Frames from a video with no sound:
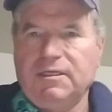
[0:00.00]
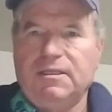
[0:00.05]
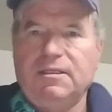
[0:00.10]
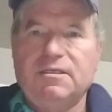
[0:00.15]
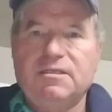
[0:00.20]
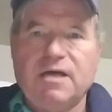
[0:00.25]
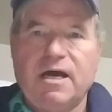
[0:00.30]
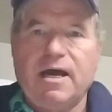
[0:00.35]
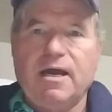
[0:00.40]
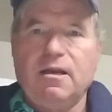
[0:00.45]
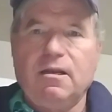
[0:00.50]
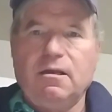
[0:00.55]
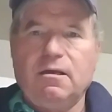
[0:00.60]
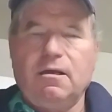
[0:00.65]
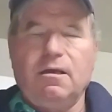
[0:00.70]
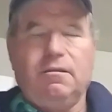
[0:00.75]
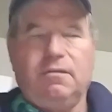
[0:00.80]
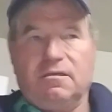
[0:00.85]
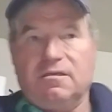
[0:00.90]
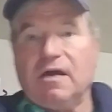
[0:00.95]
At the title,
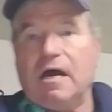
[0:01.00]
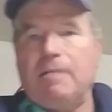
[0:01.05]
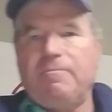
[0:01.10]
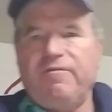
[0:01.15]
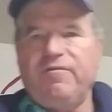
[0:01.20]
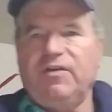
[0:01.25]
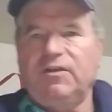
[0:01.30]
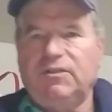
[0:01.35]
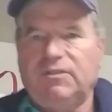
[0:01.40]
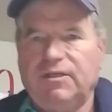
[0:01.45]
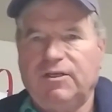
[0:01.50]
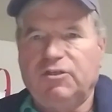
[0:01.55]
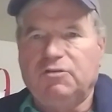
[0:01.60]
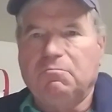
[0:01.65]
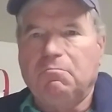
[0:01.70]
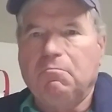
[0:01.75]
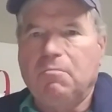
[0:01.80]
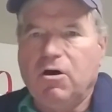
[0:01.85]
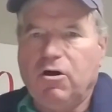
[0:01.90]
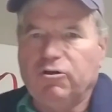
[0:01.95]
at the top of it says
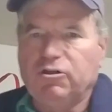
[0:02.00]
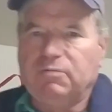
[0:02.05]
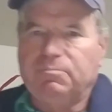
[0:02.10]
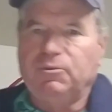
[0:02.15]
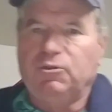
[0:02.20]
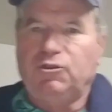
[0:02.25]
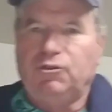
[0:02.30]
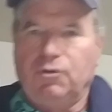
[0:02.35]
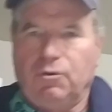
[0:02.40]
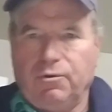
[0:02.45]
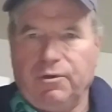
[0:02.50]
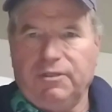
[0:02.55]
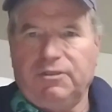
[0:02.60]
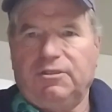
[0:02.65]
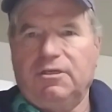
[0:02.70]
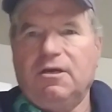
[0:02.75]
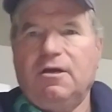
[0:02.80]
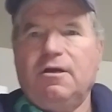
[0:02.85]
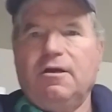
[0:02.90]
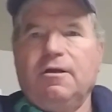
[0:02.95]
multiple choice.